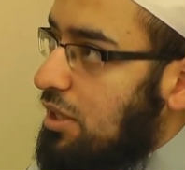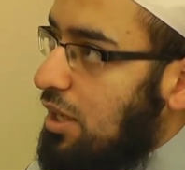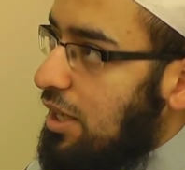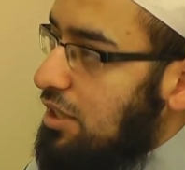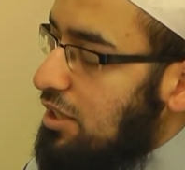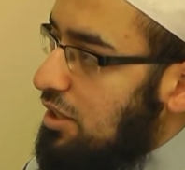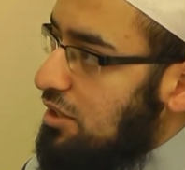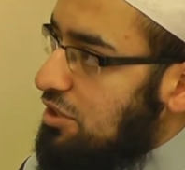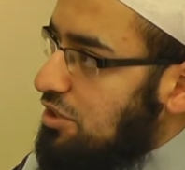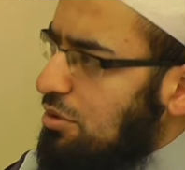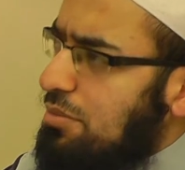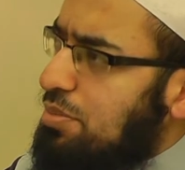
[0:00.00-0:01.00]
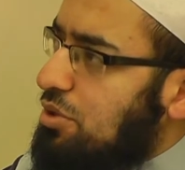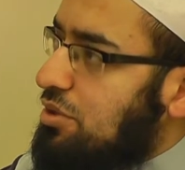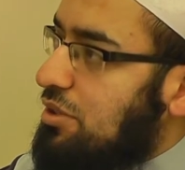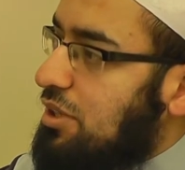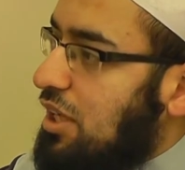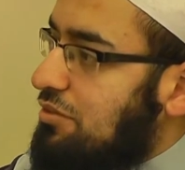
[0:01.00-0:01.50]
And it's so
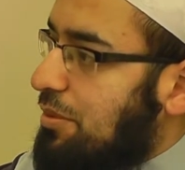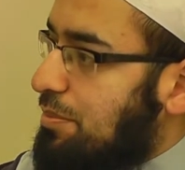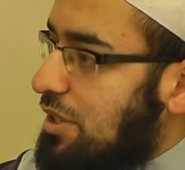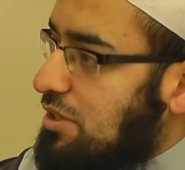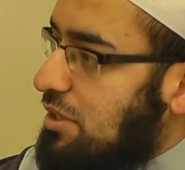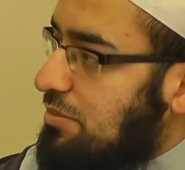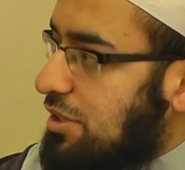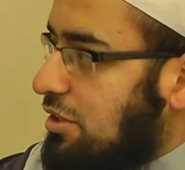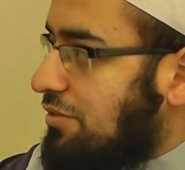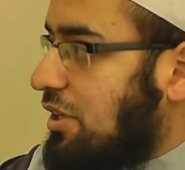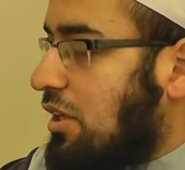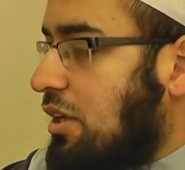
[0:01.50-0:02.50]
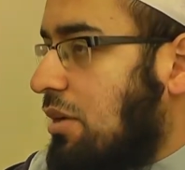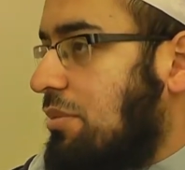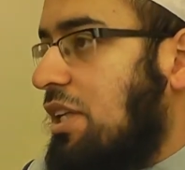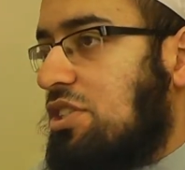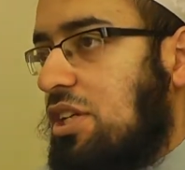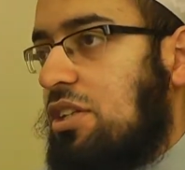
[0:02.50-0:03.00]
important that if a person himself can't come,
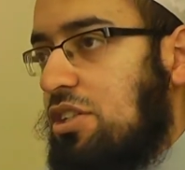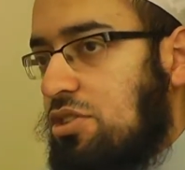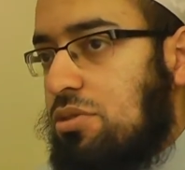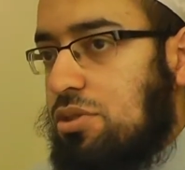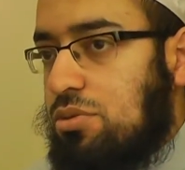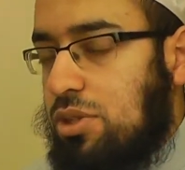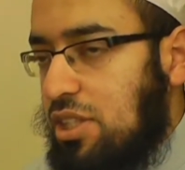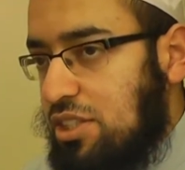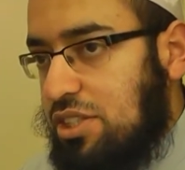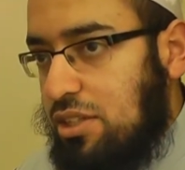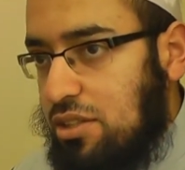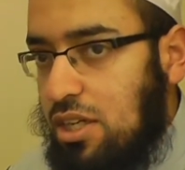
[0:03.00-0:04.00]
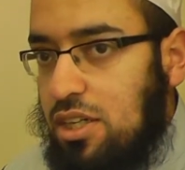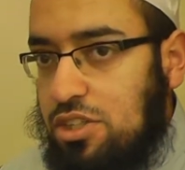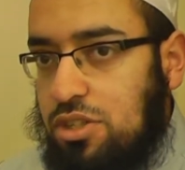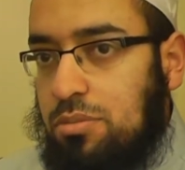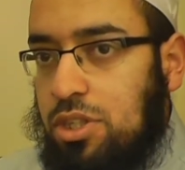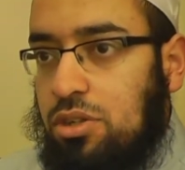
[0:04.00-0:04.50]
he'll send his Rasul, he'll send
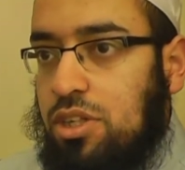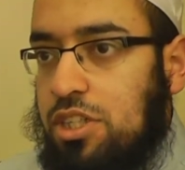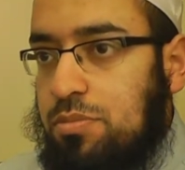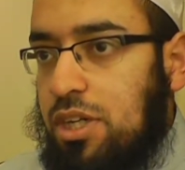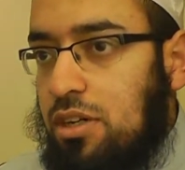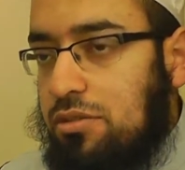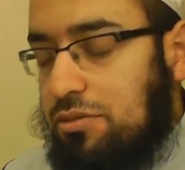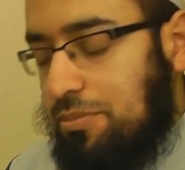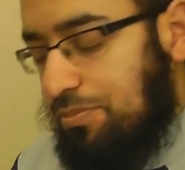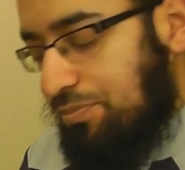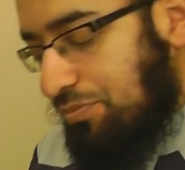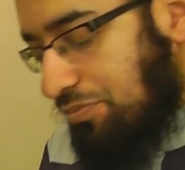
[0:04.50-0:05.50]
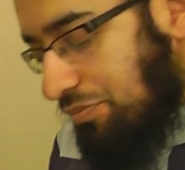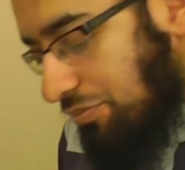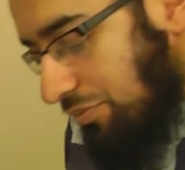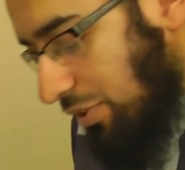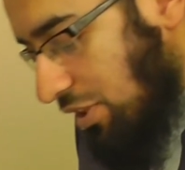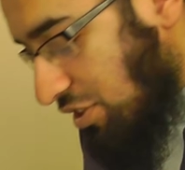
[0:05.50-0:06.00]
somebody on his behalf.
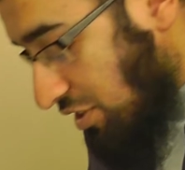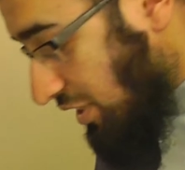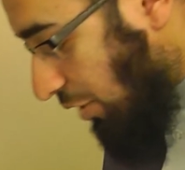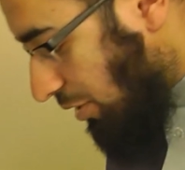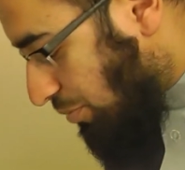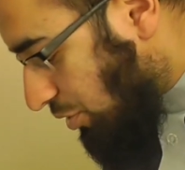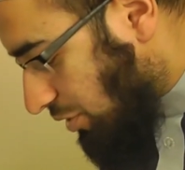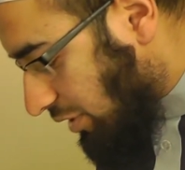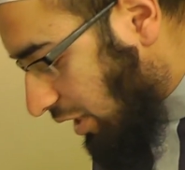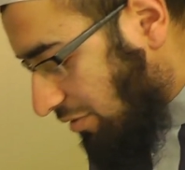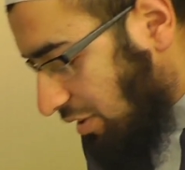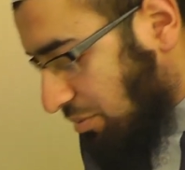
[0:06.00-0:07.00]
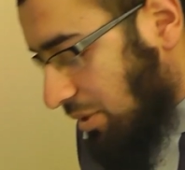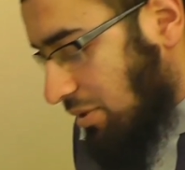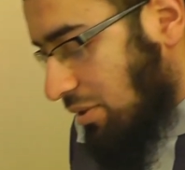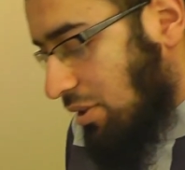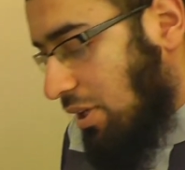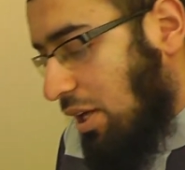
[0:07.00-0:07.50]
So this is how important that event
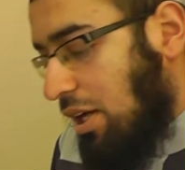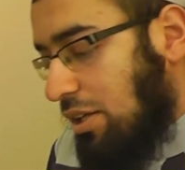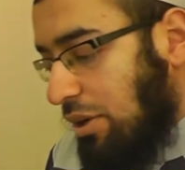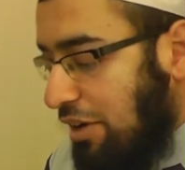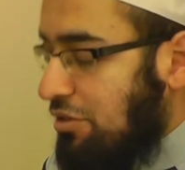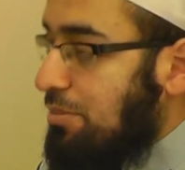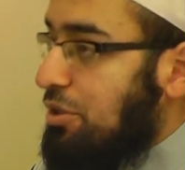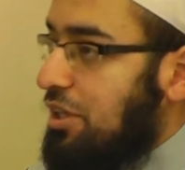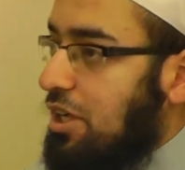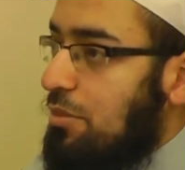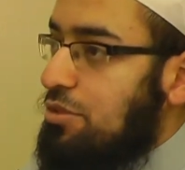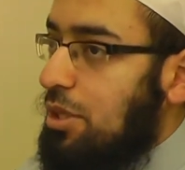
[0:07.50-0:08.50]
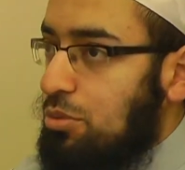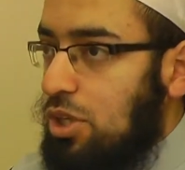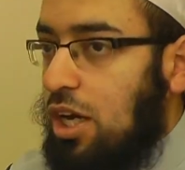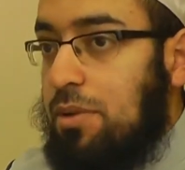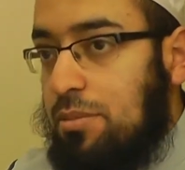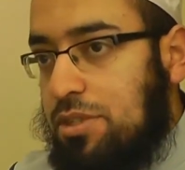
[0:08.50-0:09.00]
was. Now everybody comes, Abu
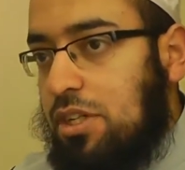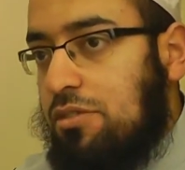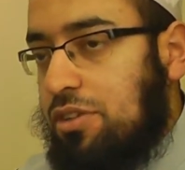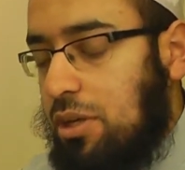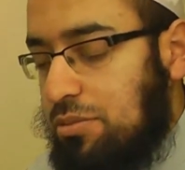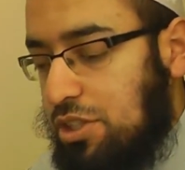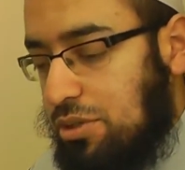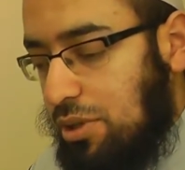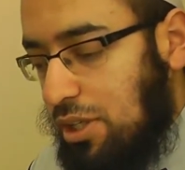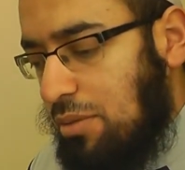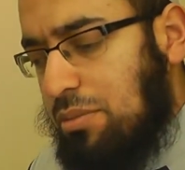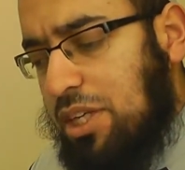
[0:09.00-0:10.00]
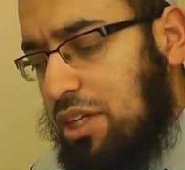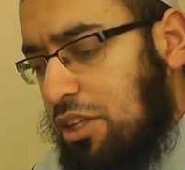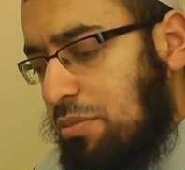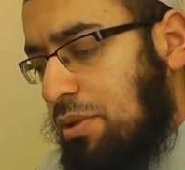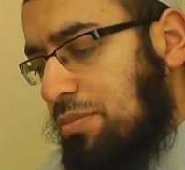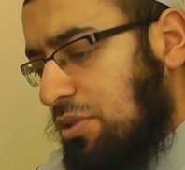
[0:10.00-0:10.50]
Lahab himself comes as well, and many
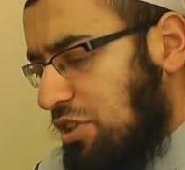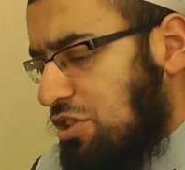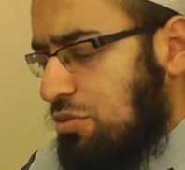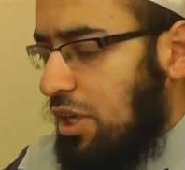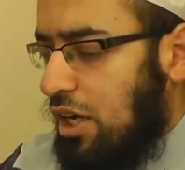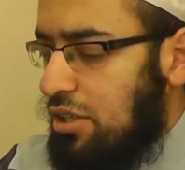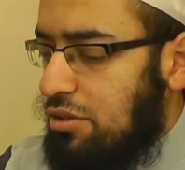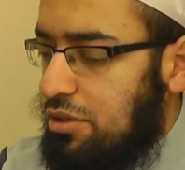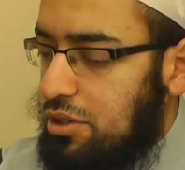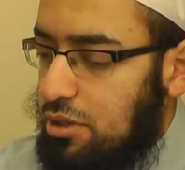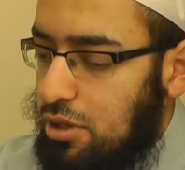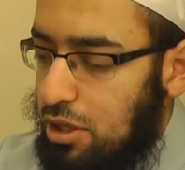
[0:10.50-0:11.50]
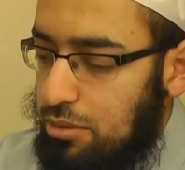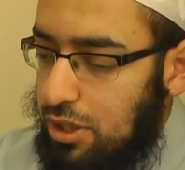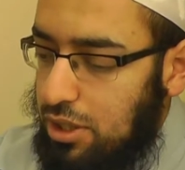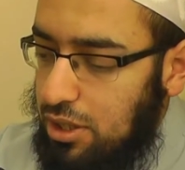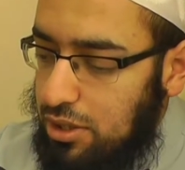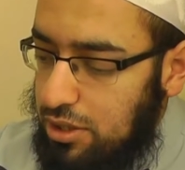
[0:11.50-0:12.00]
other people. This is where Ali radiallahu
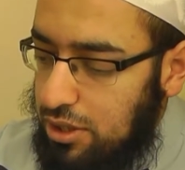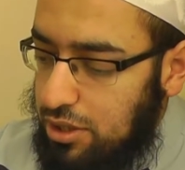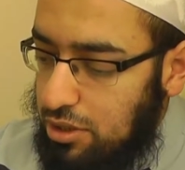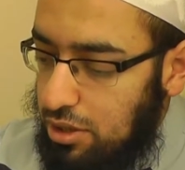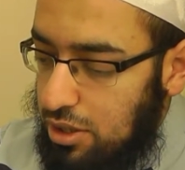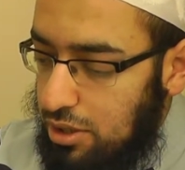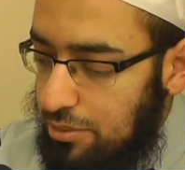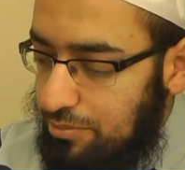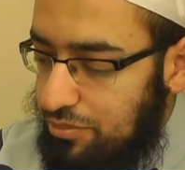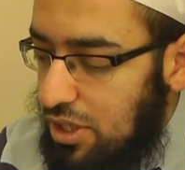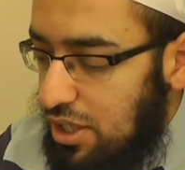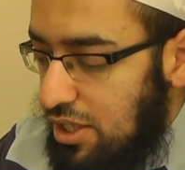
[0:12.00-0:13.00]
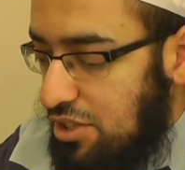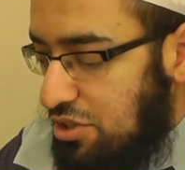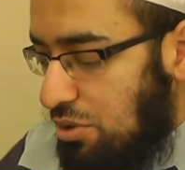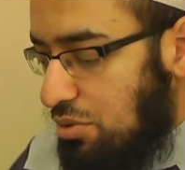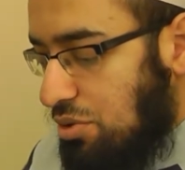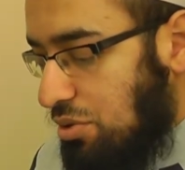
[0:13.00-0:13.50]
anh, he is
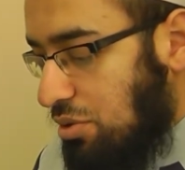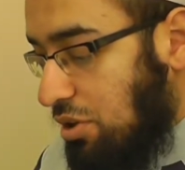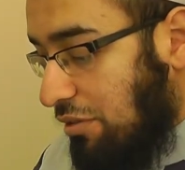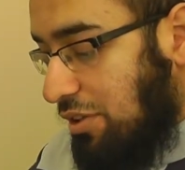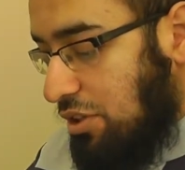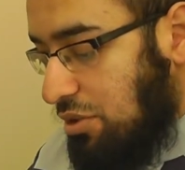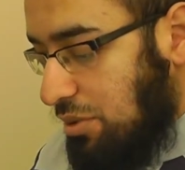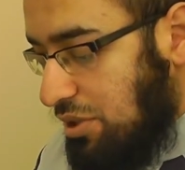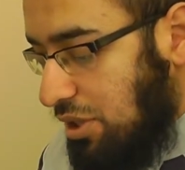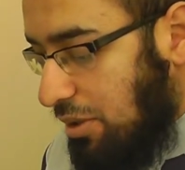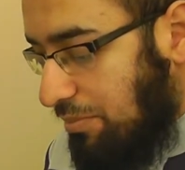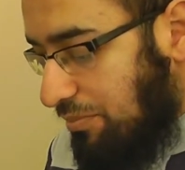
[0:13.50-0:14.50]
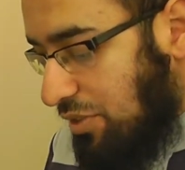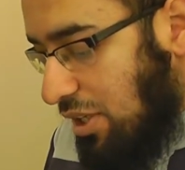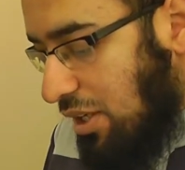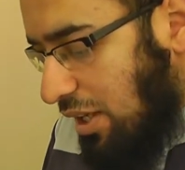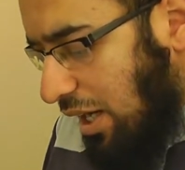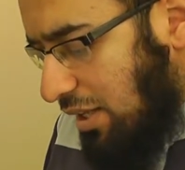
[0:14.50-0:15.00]
known to convert to Islam.
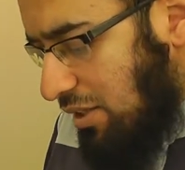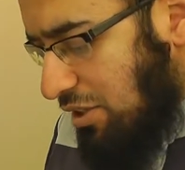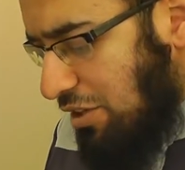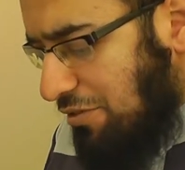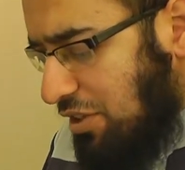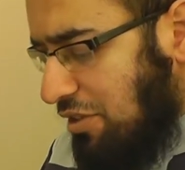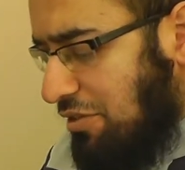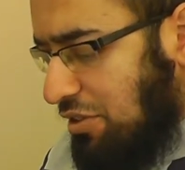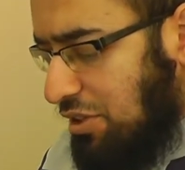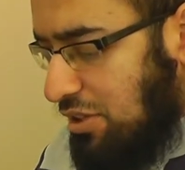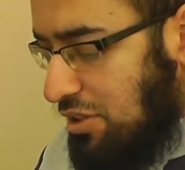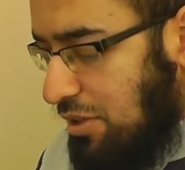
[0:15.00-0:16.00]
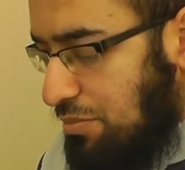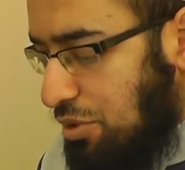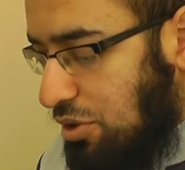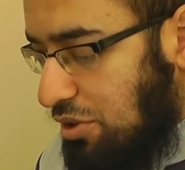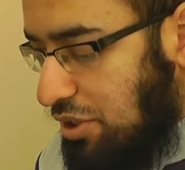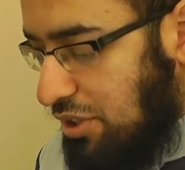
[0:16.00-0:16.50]
And different things,
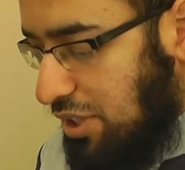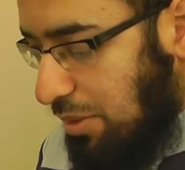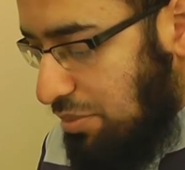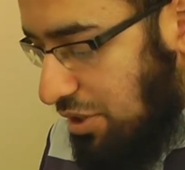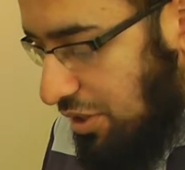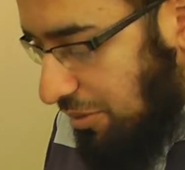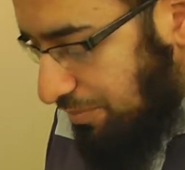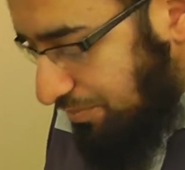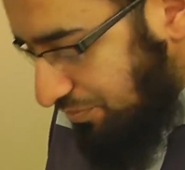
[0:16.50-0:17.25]
important things happened here.